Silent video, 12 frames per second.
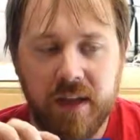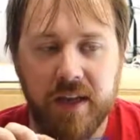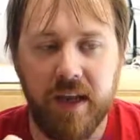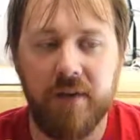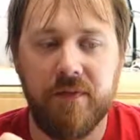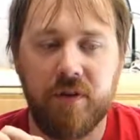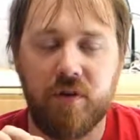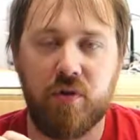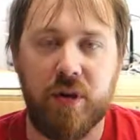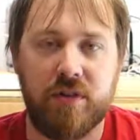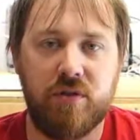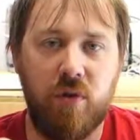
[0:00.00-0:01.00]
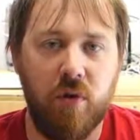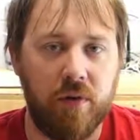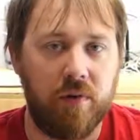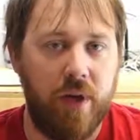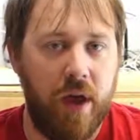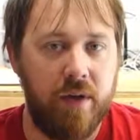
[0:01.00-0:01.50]
give the correct
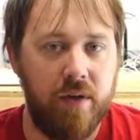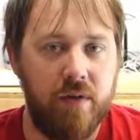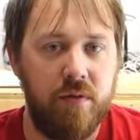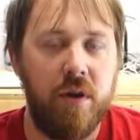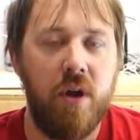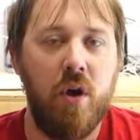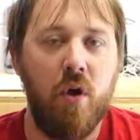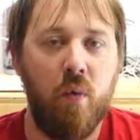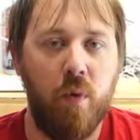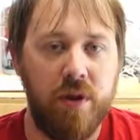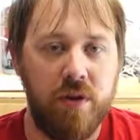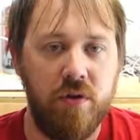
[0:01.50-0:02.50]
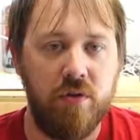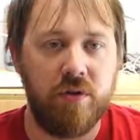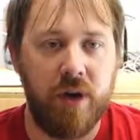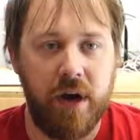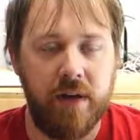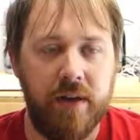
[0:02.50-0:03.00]
torque value when you
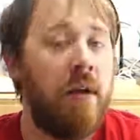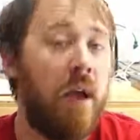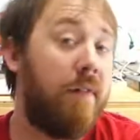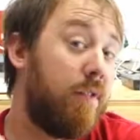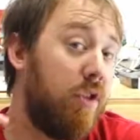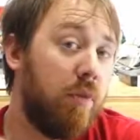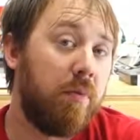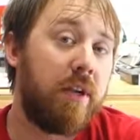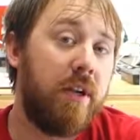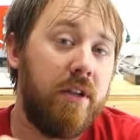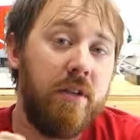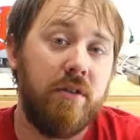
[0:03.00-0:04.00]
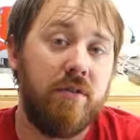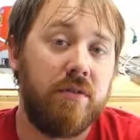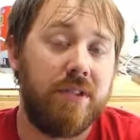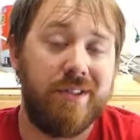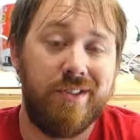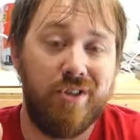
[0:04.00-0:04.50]
tighten it. If the lubricant
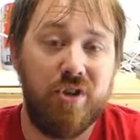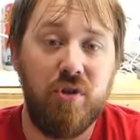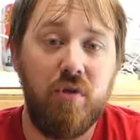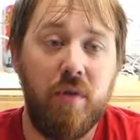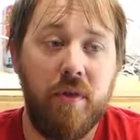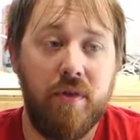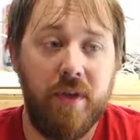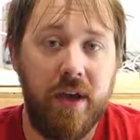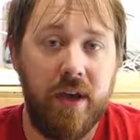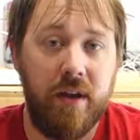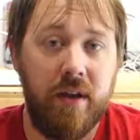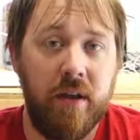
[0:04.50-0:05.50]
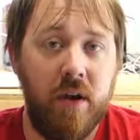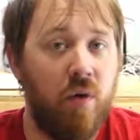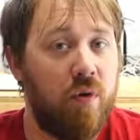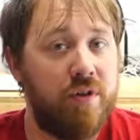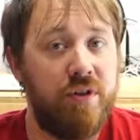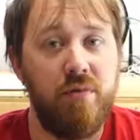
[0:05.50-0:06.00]
used is too thin
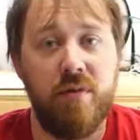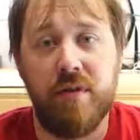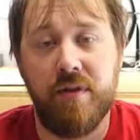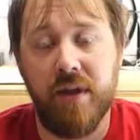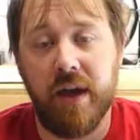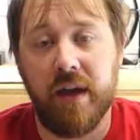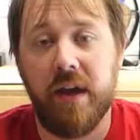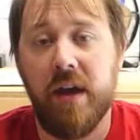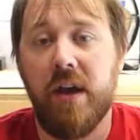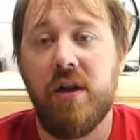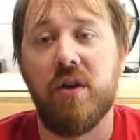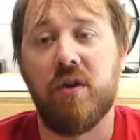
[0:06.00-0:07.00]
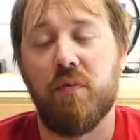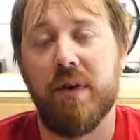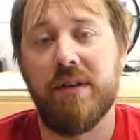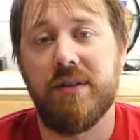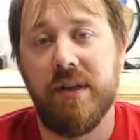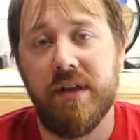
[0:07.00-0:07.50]
or too thick, you can run
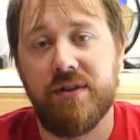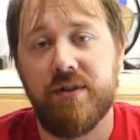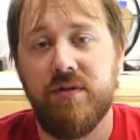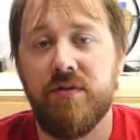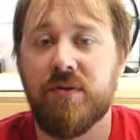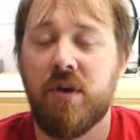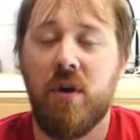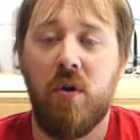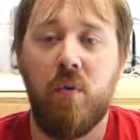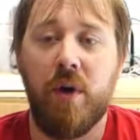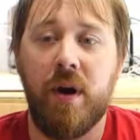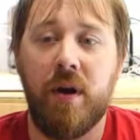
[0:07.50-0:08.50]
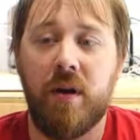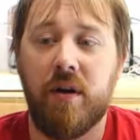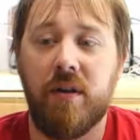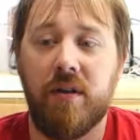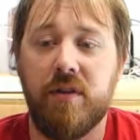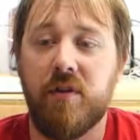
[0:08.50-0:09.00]
into issues
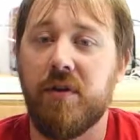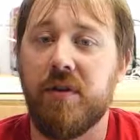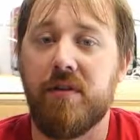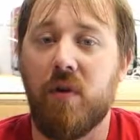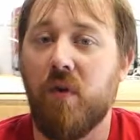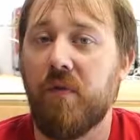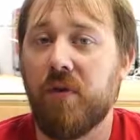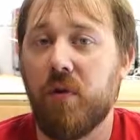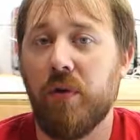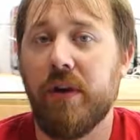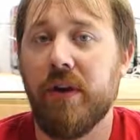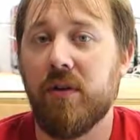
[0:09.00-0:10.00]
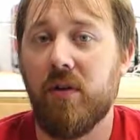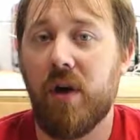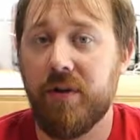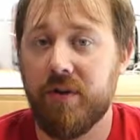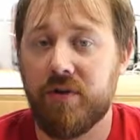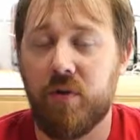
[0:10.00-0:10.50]
where you're either over torquing or
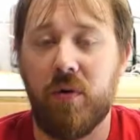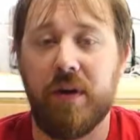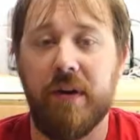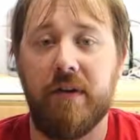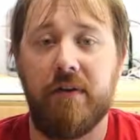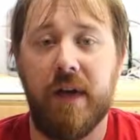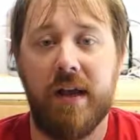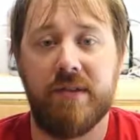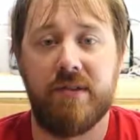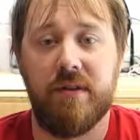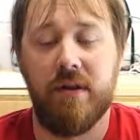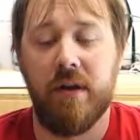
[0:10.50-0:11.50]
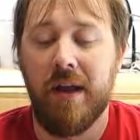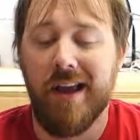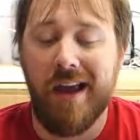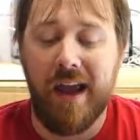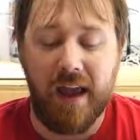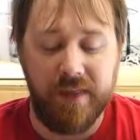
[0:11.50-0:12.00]
under torquing a fastener.
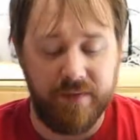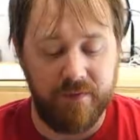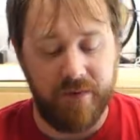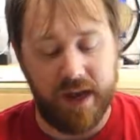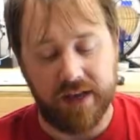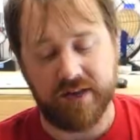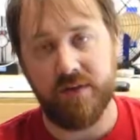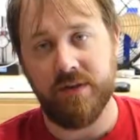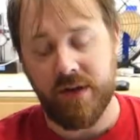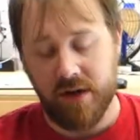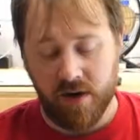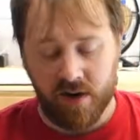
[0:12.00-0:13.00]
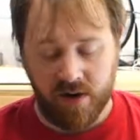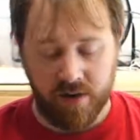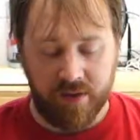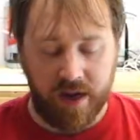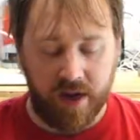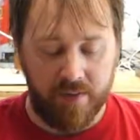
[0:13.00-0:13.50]
And the fasteners
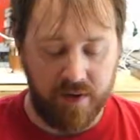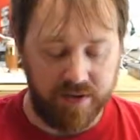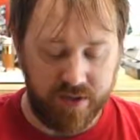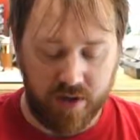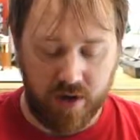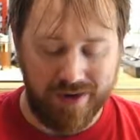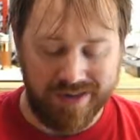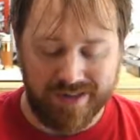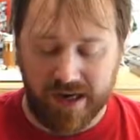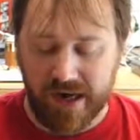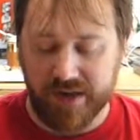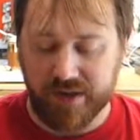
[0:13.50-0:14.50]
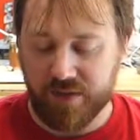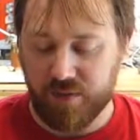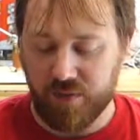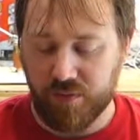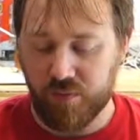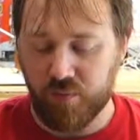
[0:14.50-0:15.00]
here that I'm using are designed
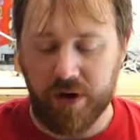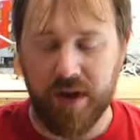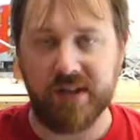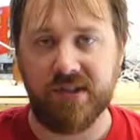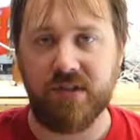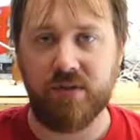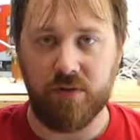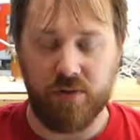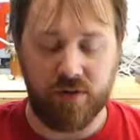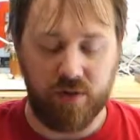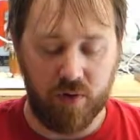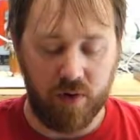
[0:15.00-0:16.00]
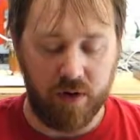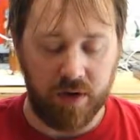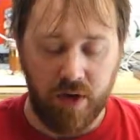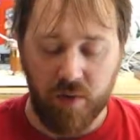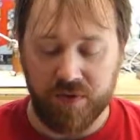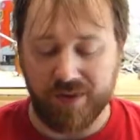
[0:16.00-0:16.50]
to run at a certain torque,
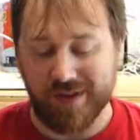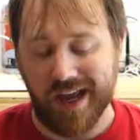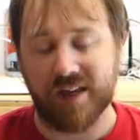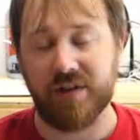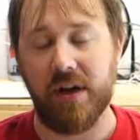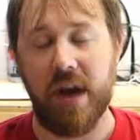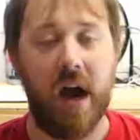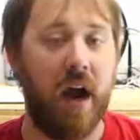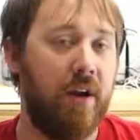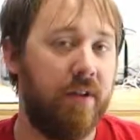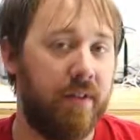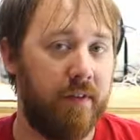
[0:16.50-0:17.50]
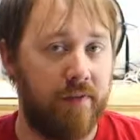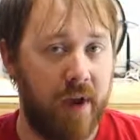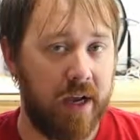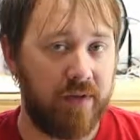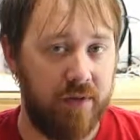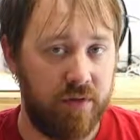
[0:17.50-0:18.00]
which is actually higher than the
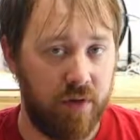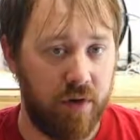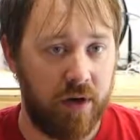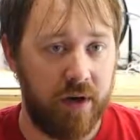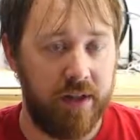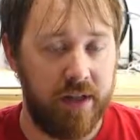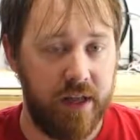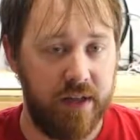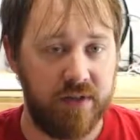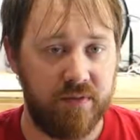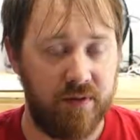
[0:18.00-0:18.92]
factory torque in the engine